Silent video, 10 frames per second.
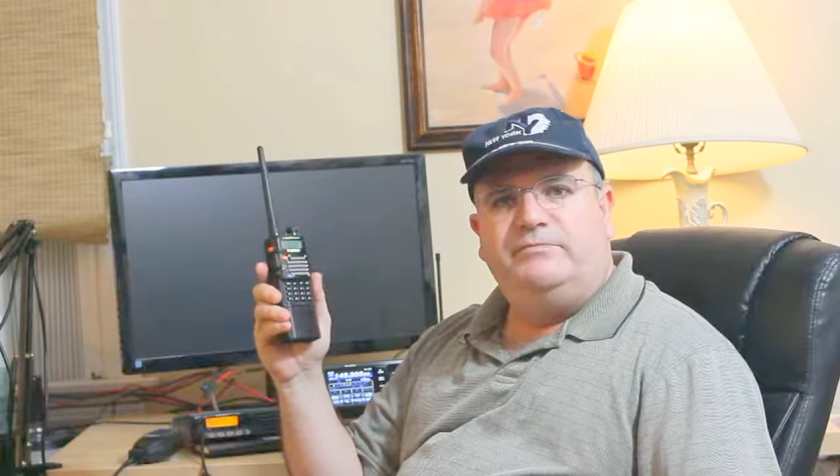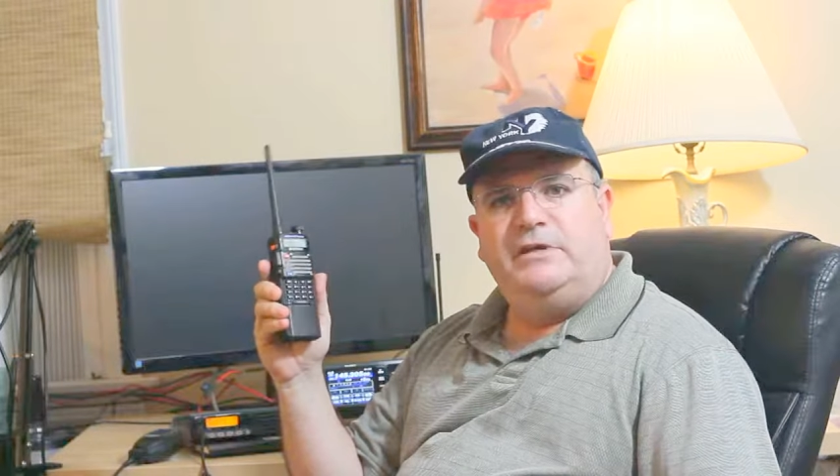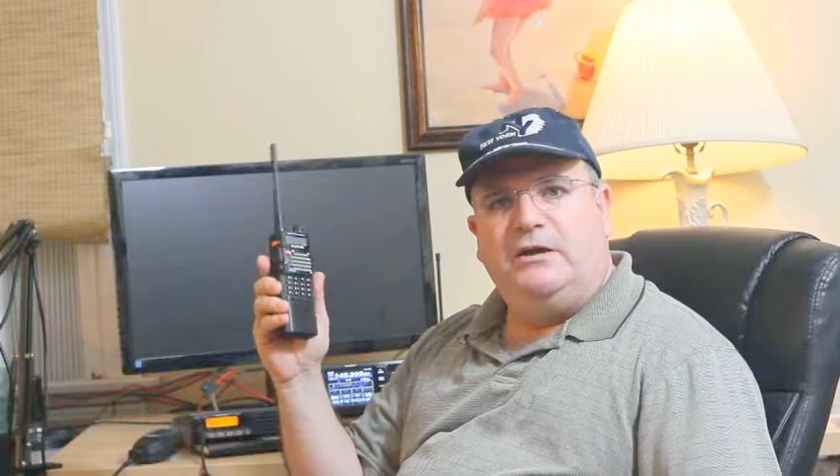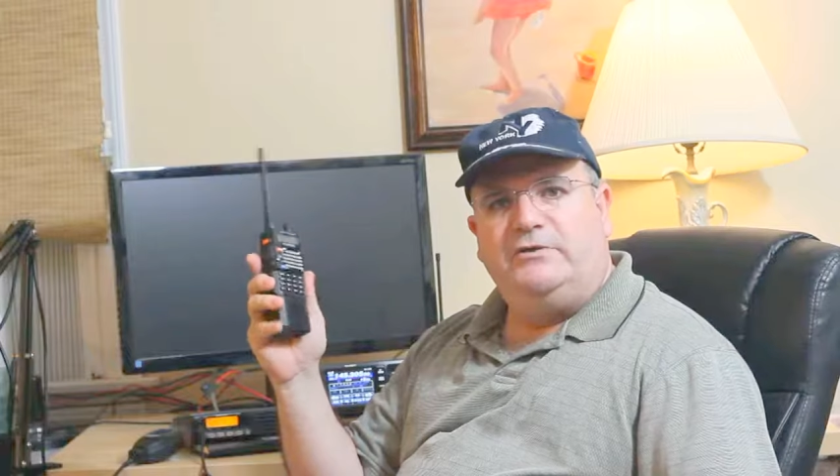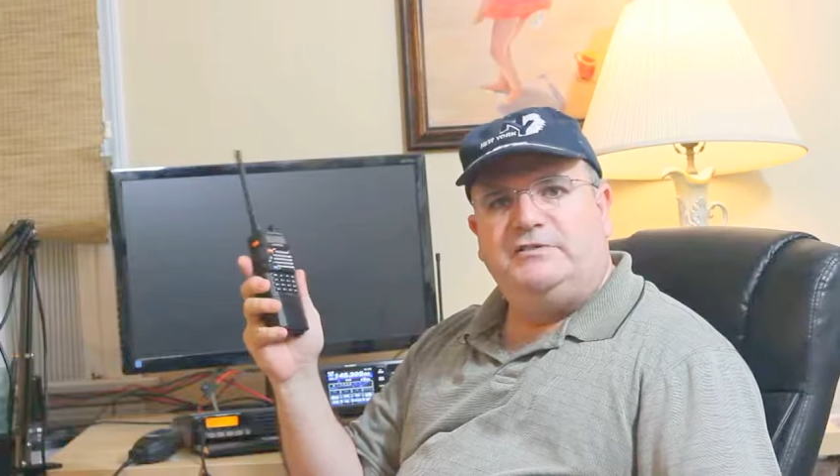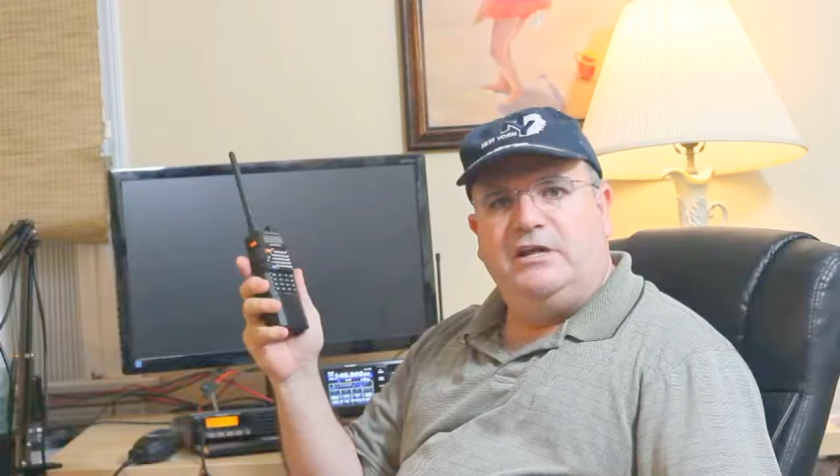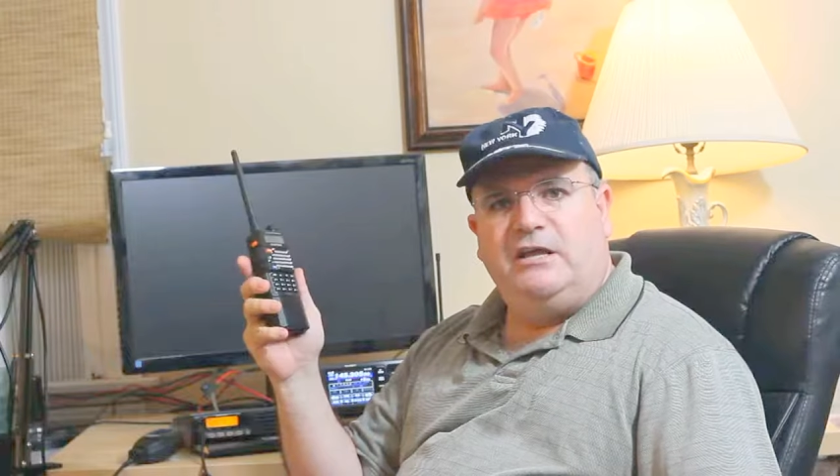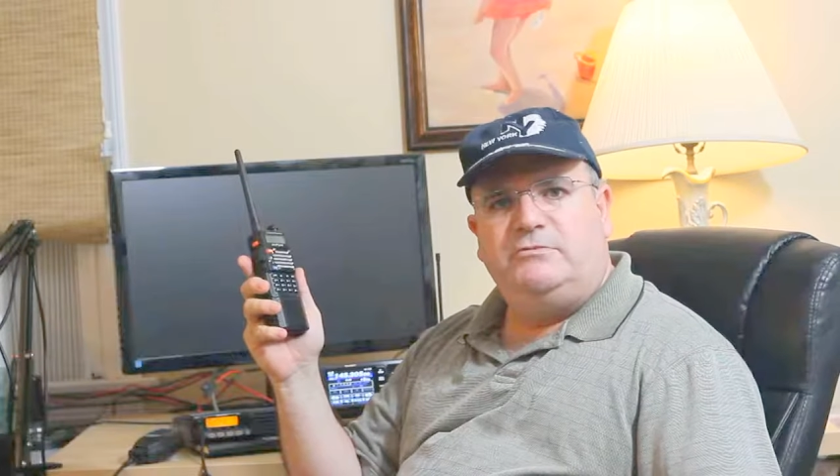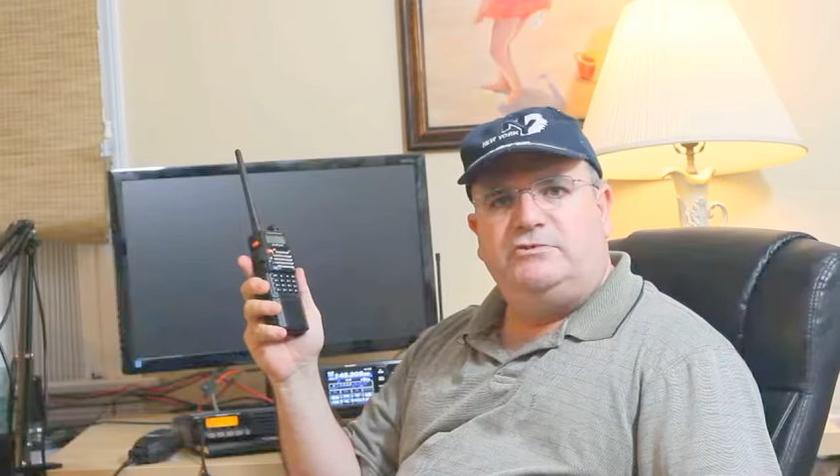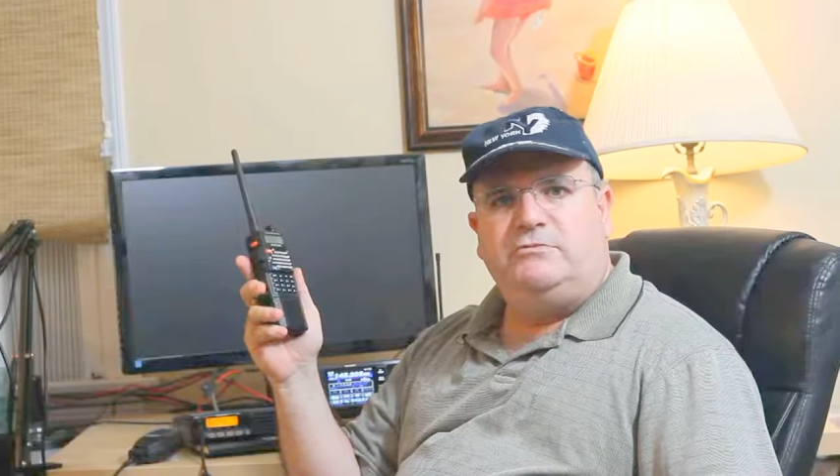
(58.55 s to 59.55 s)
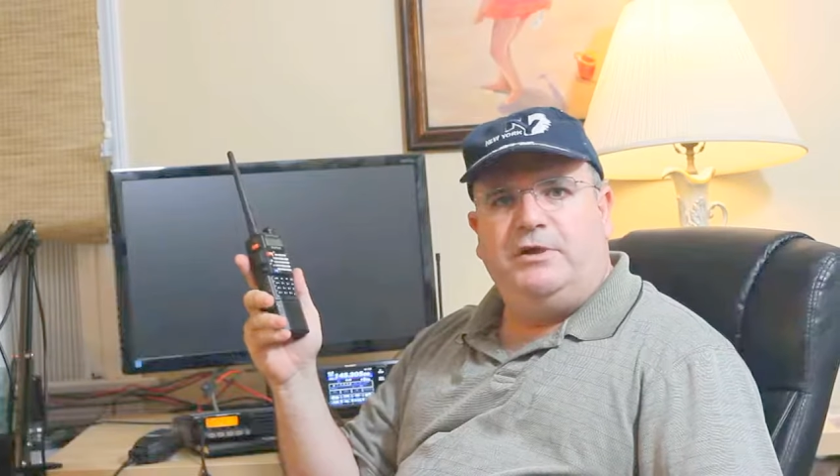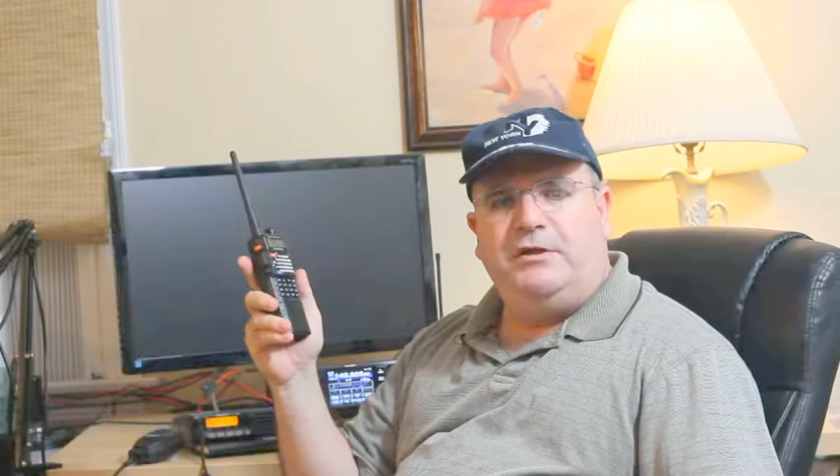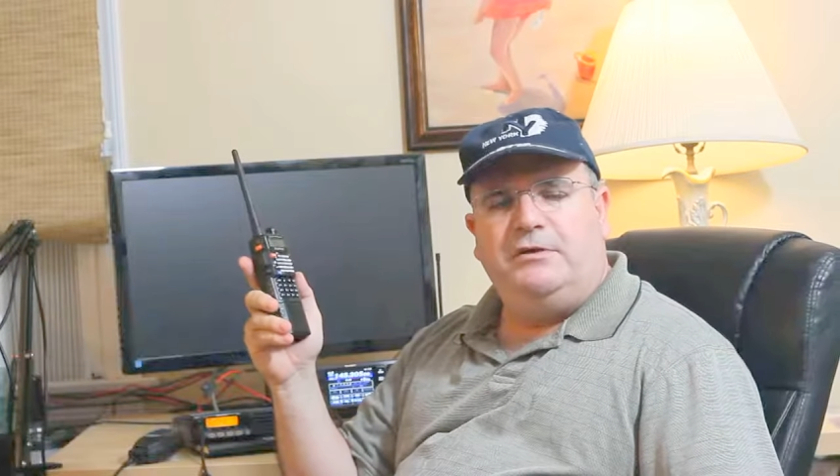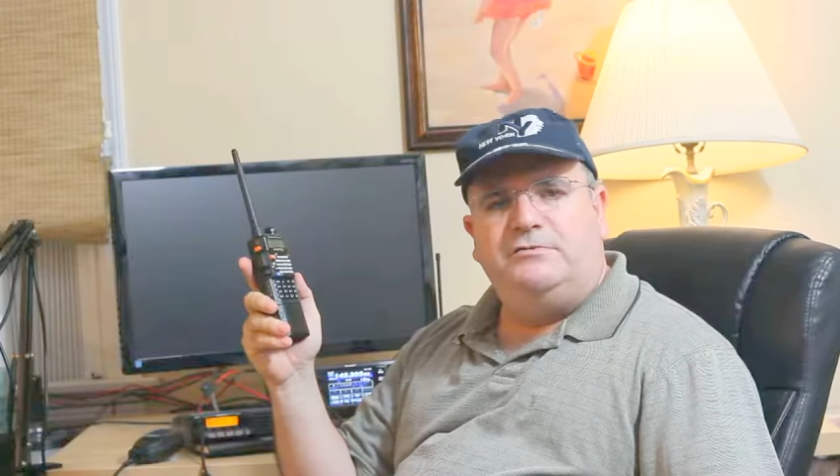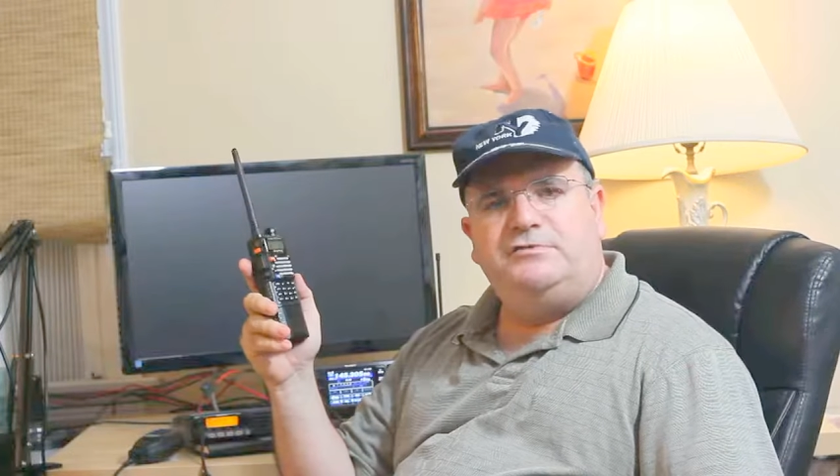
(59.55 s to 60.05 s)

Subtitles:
Now it's an amateur radio,